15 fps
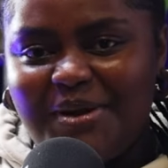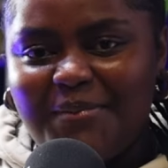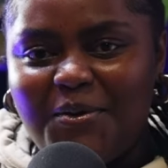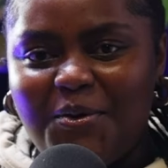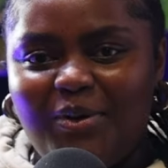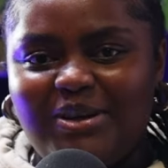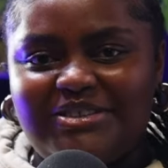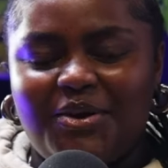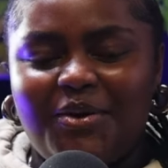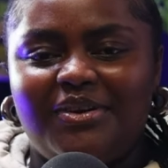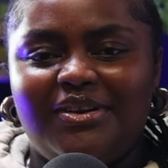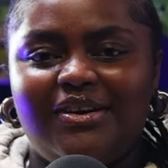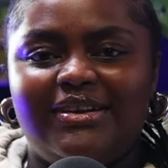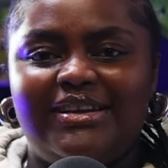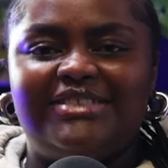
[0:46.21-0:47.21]
people, what's
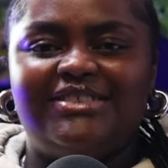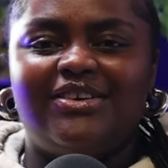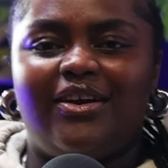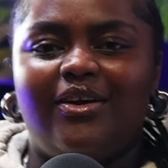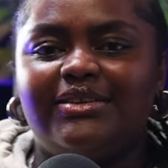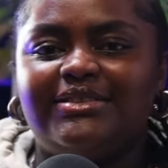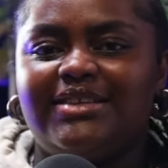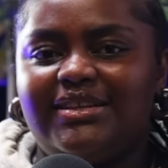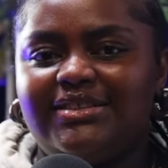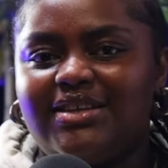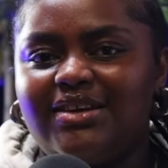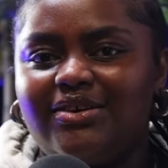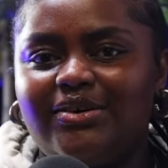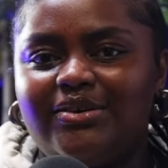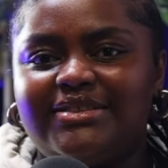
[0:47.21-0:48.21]
going on? It's your girl, Tilly
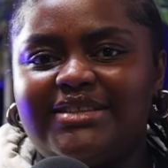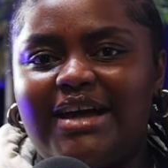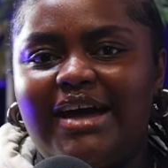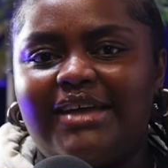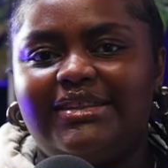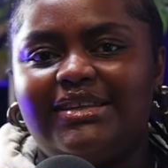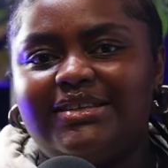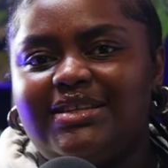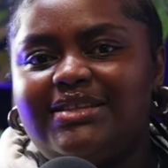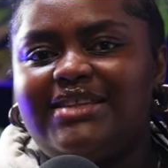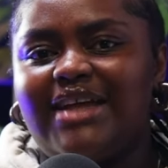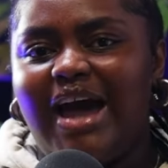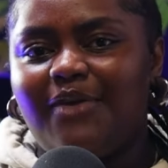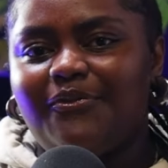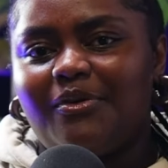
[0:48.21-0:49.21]
Tills, and this is
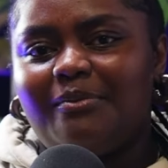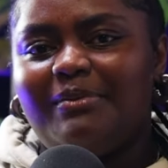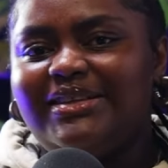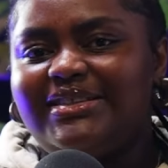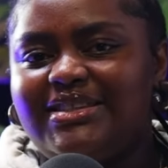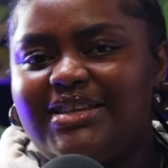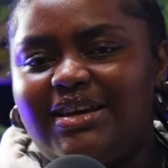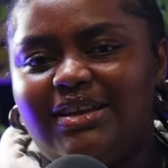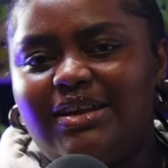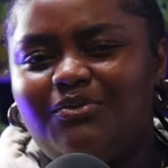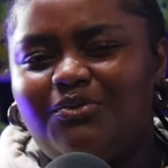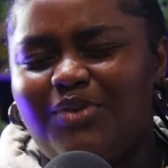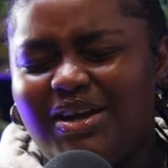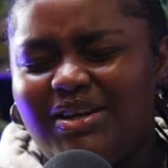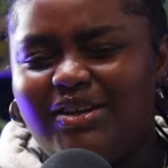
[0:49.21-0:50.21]
the Afrobeat C N
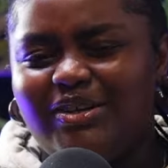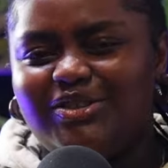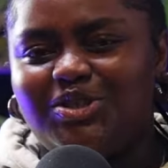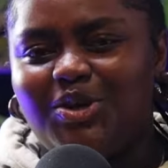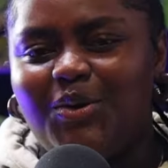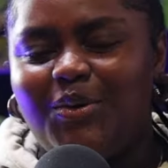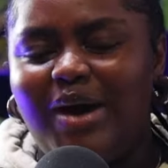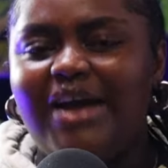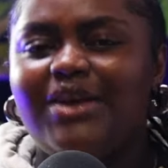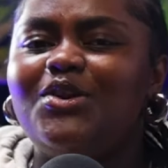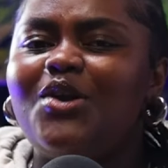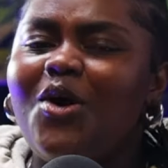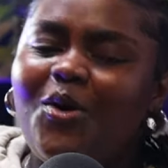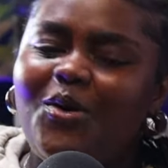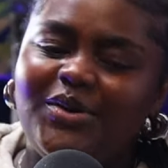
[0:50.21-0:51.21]
N radio show. I
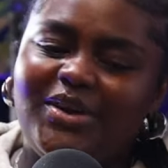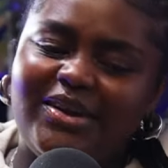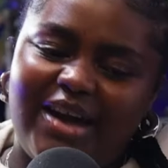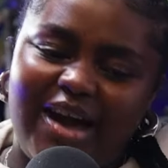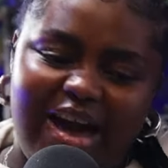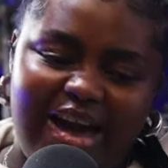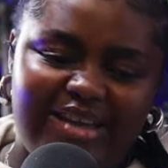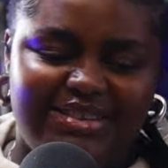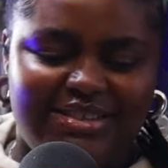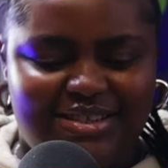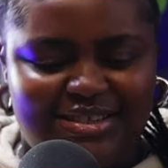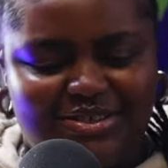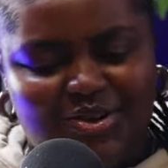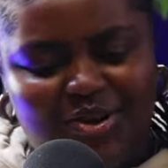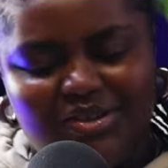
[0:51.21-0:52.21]
know, you guys,
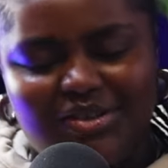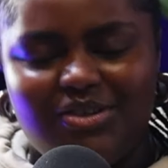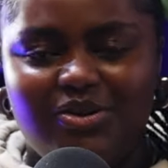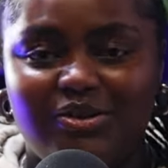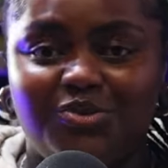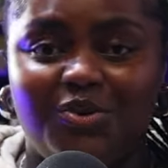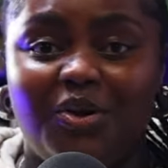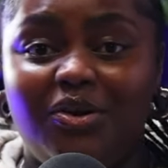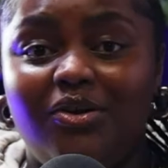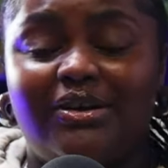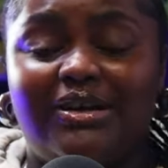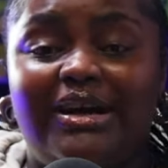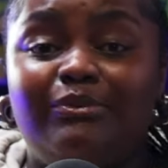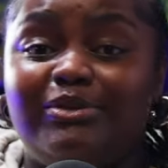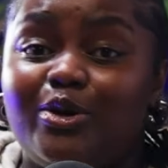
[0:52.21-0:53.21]
this is not the usual
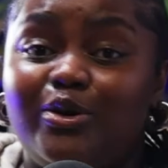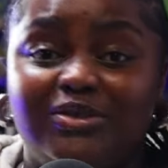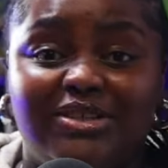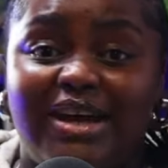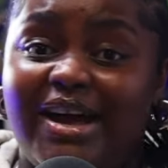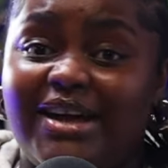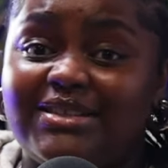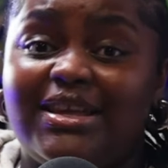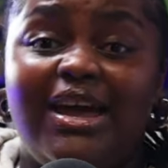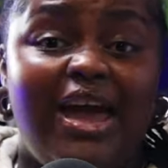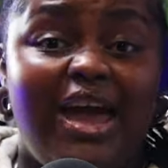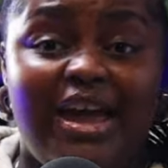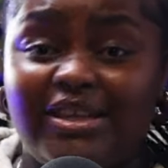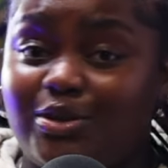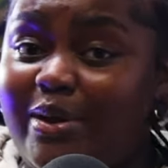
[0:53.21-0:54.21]
look. We told you guys,
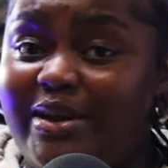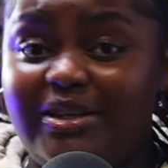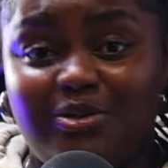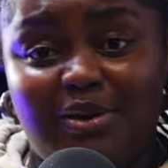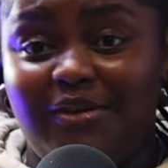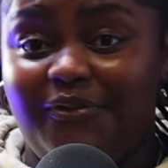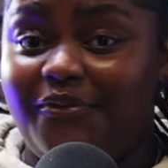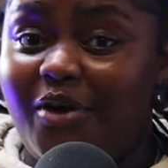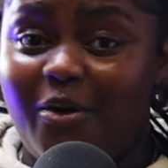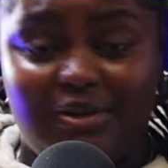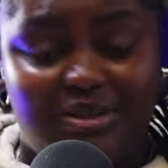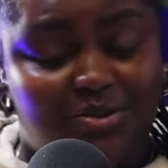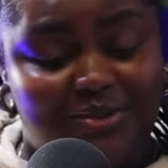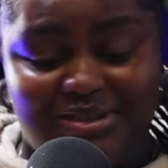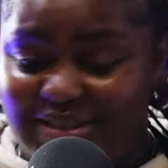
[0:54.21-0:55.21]
it's twenty twenty-four.
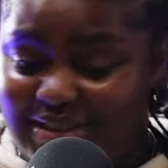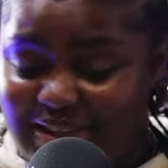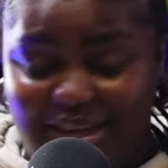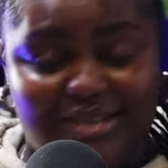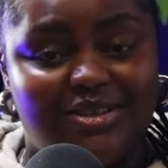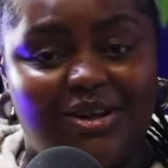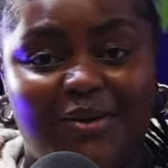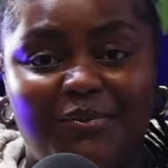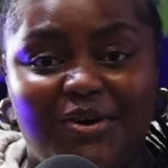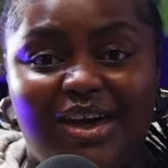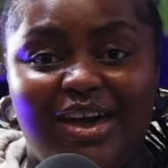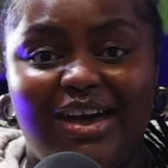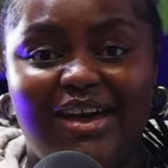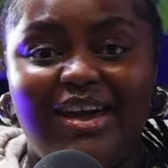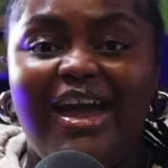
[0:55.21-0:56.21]
We're switching things up,
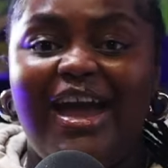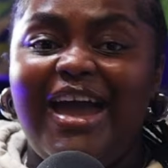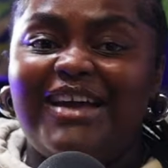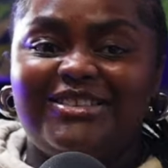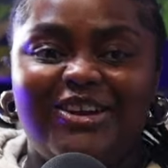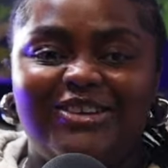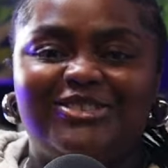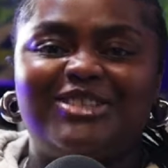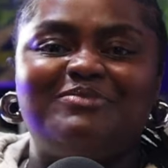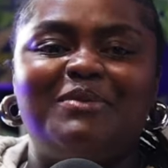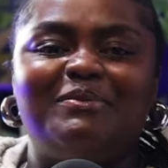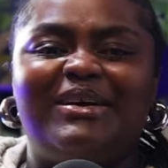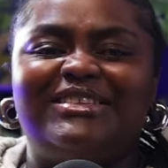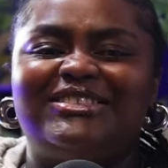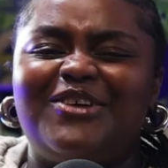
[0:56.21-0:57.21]
okay? It's not just
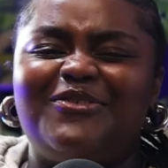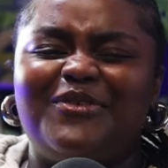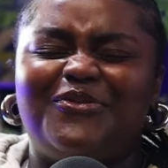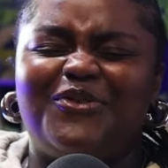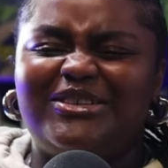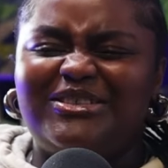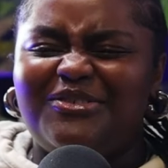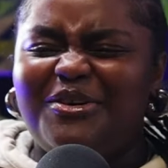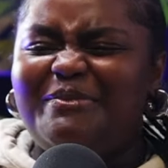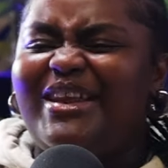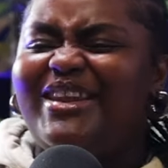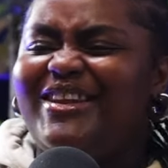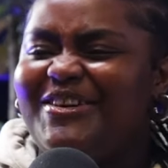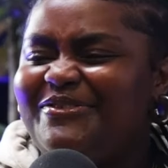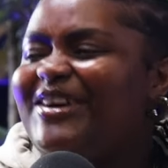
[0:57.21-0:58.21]
me, myself, of course. I've got
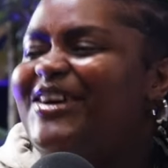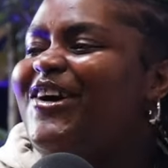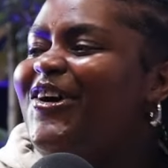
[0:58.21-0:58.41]
my lovely